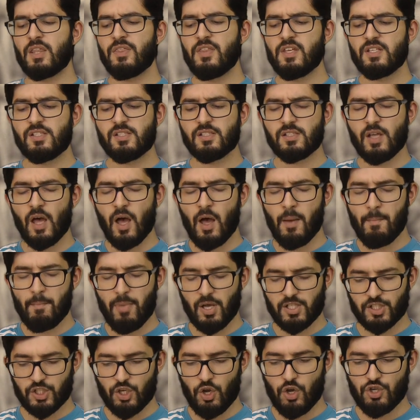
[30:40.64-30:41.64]
this
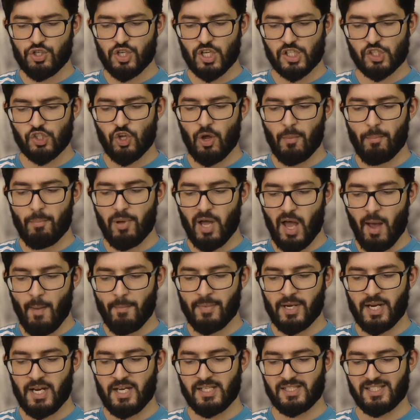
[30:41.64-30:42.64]
persecution is not
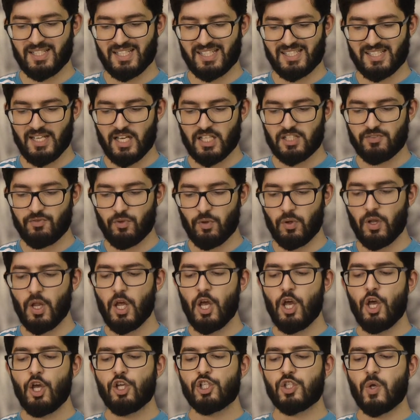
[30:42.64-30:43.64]
permanently successful.
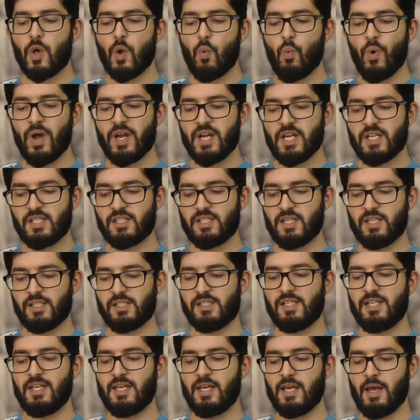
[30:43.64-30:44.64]
So it
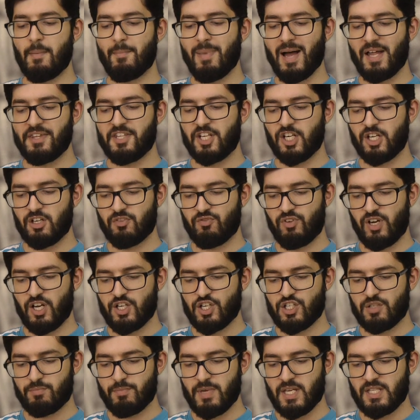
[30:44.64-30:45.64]
witnesses the abandoning of
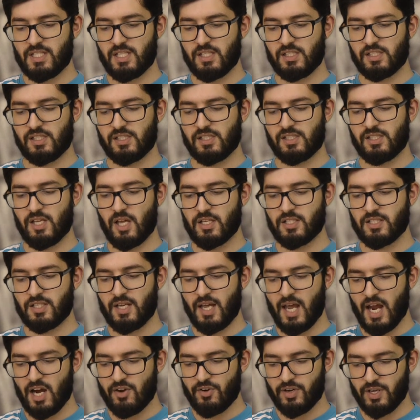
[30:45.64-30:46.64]
religious meetings in certain
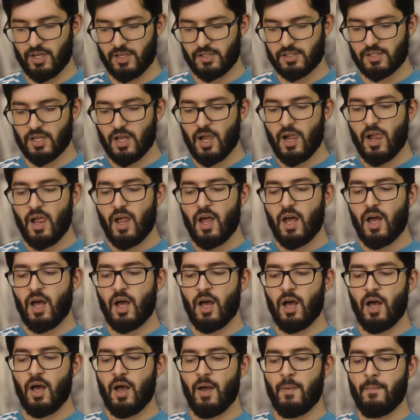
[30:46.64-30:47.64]
areas.
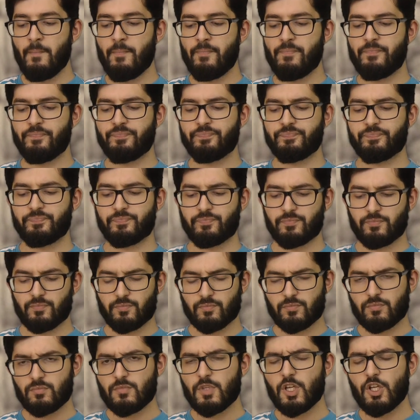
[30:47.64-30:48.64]
So
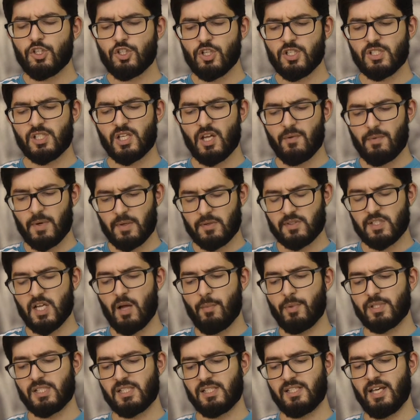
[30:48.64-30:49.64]
there's a couple of
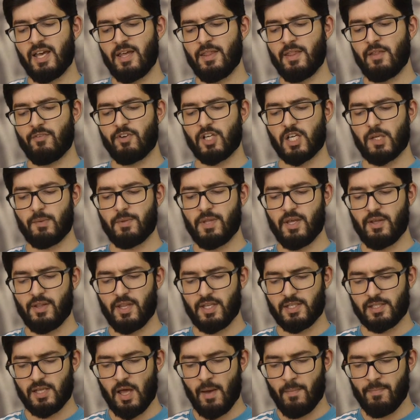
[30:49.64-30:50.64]
examples to say.
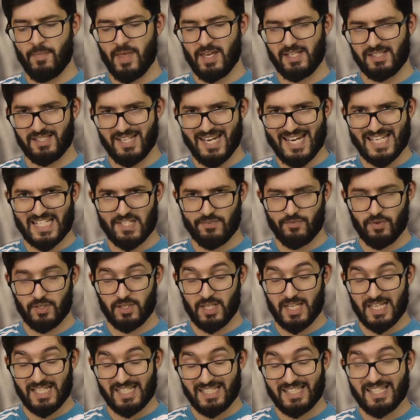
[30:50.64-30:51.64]
They
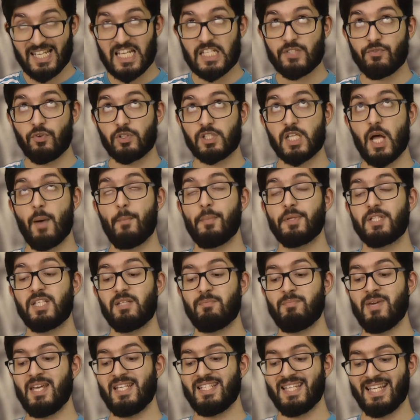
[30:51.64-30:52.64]
cease, for example, to
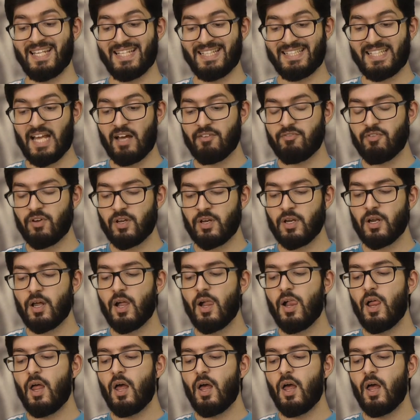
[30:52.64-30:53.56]
meet in Devon,